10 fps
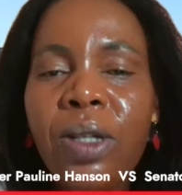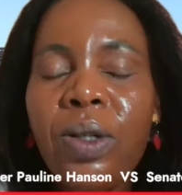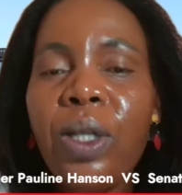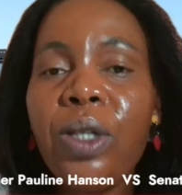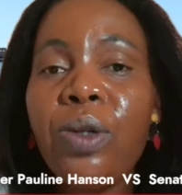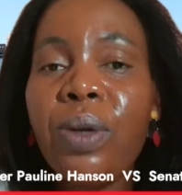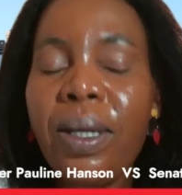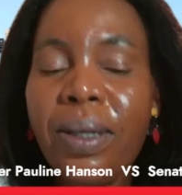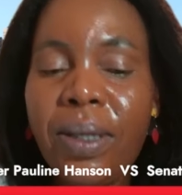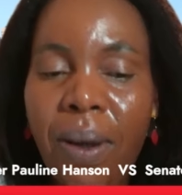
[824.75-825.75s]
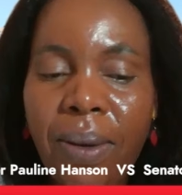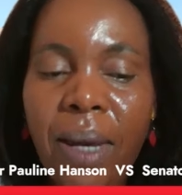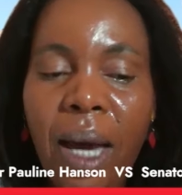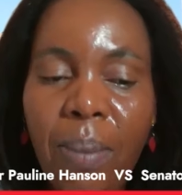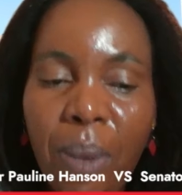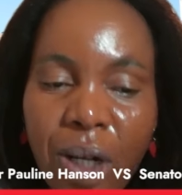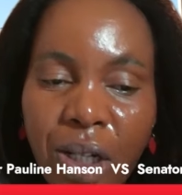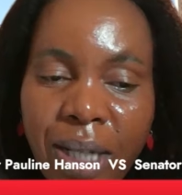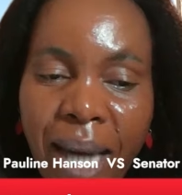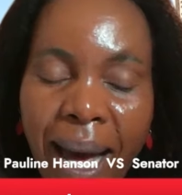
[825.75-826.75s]
So it's, so they
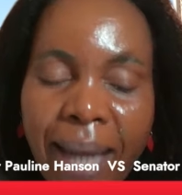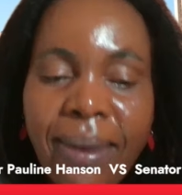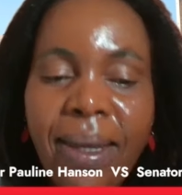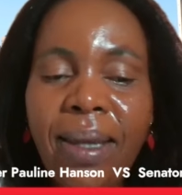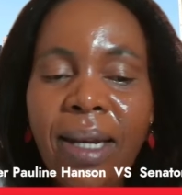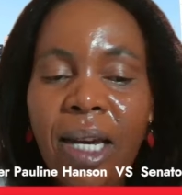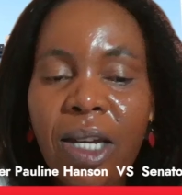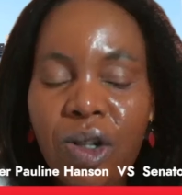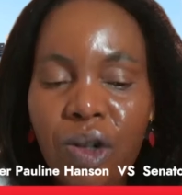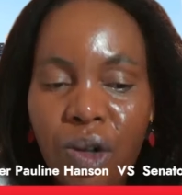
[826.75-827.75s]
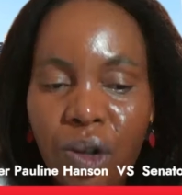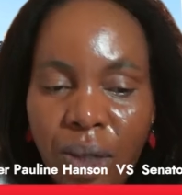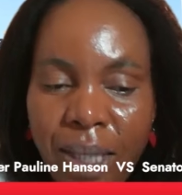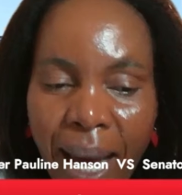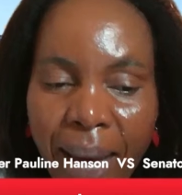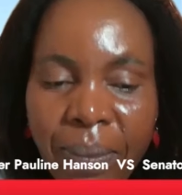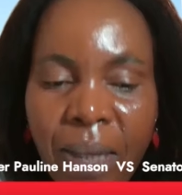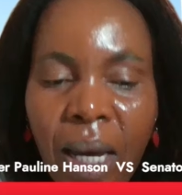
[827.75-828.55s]
abolished that and then they introduced that.